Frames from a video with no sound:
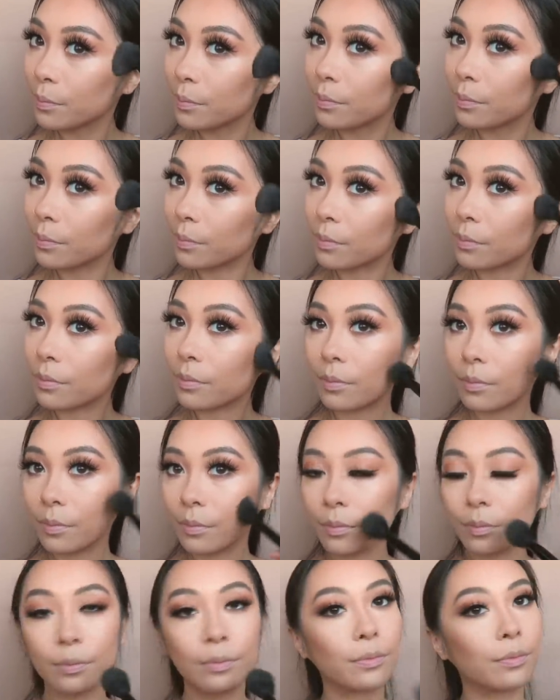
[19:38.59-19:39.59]

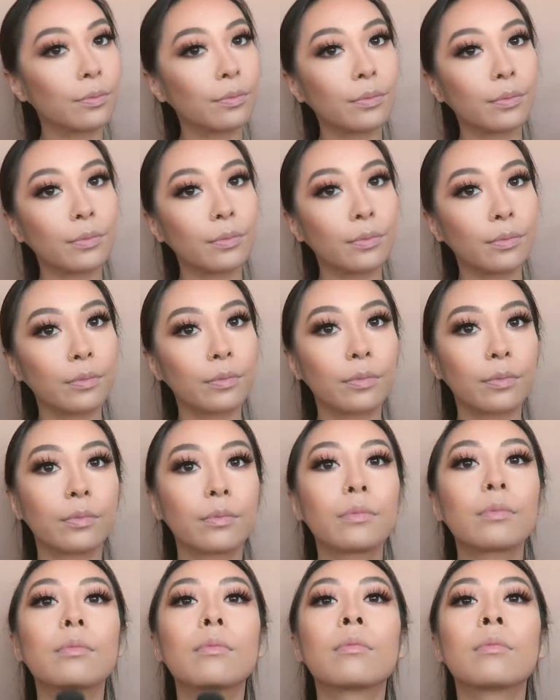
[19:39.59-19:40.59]

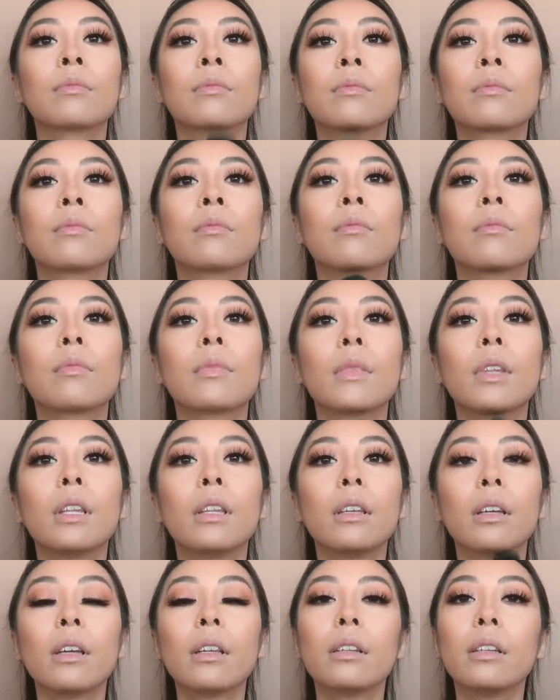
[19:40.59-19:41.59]

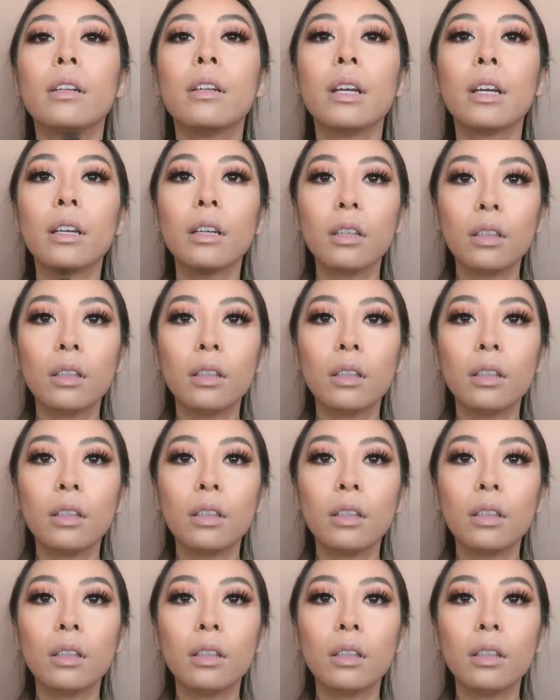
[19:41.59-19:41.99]
down the neck